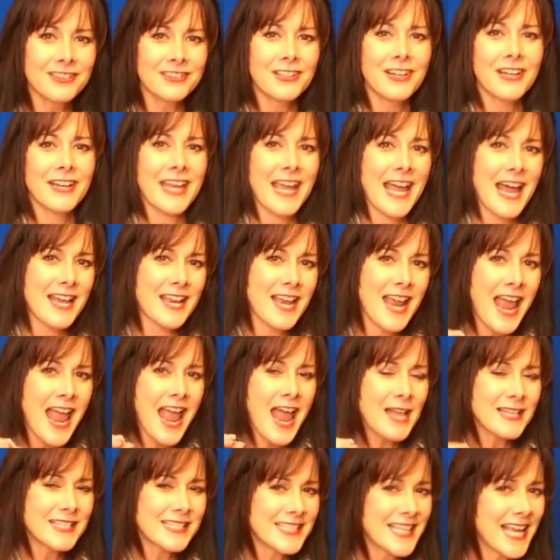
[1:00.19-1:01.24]
a look at
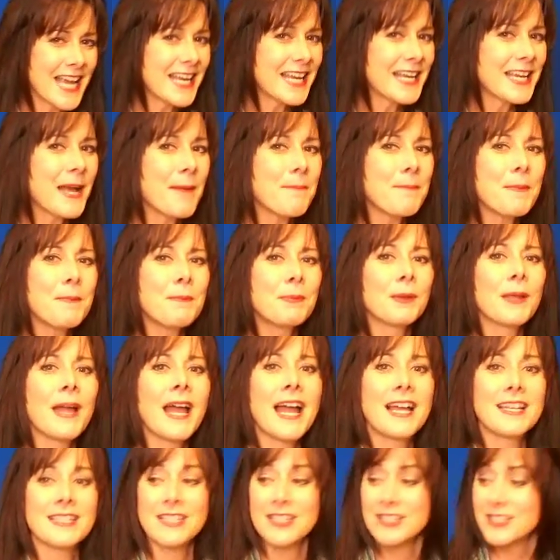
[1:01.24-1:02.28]
setting up a
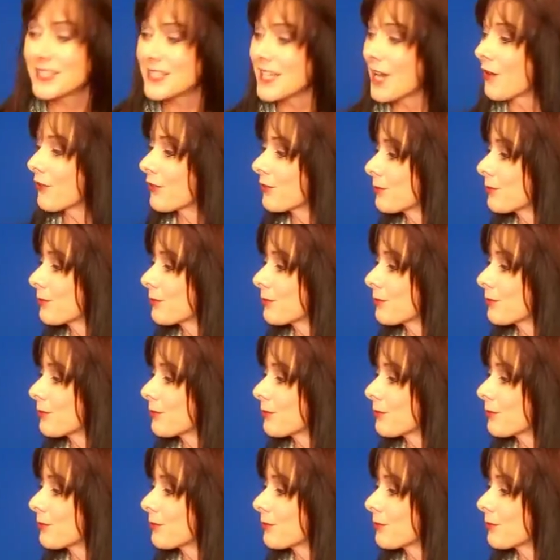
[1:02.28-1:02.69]
plan to sell